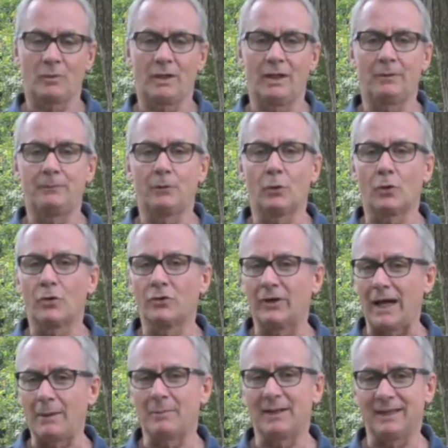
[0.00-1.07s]
if your
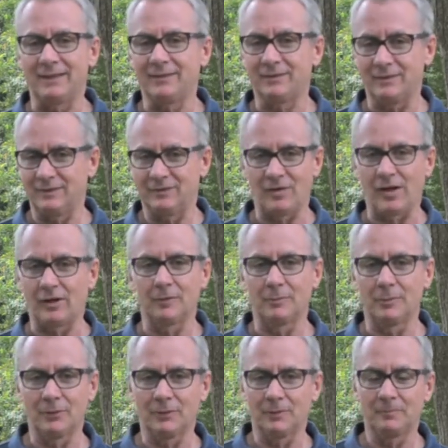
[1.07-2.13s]
grammar is
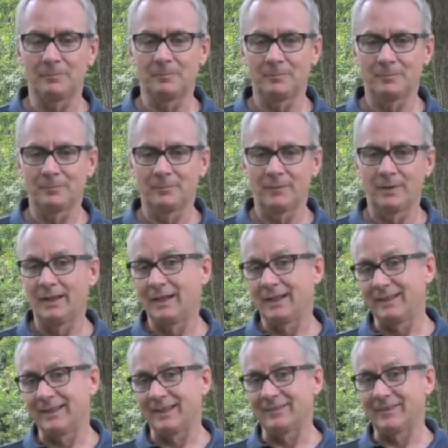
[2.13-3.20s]
terrible,
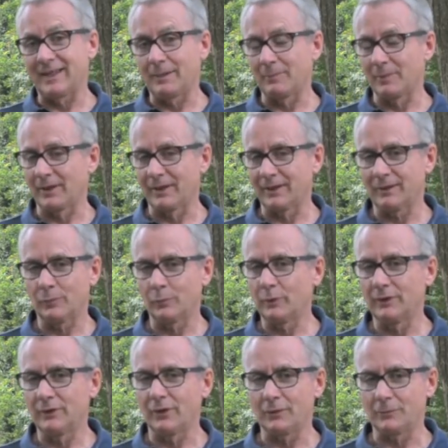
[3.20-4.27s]
the examiner will
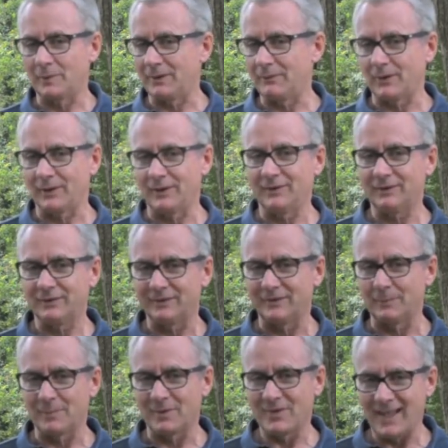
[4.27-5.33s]
not be very
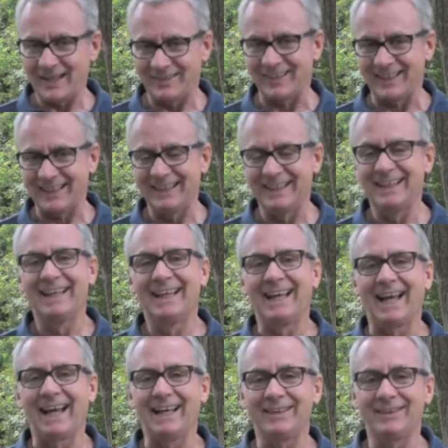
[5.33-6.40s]
sympathetic
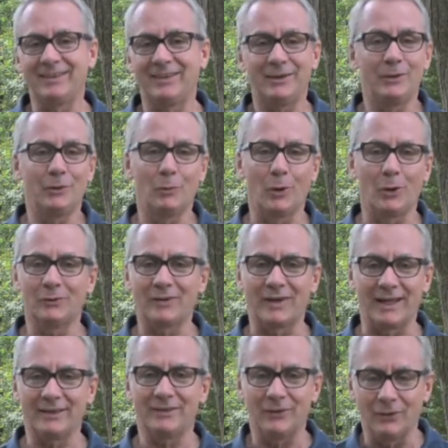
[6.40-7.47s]
and you won't
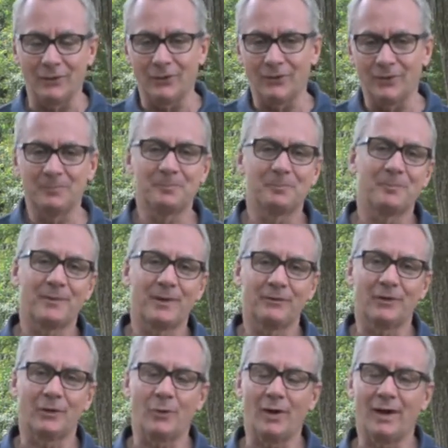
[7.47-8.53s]
get your
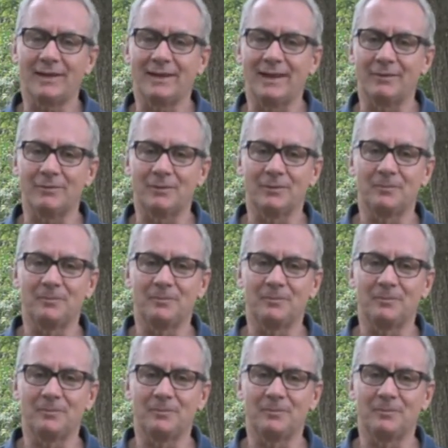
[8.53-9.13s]
required level.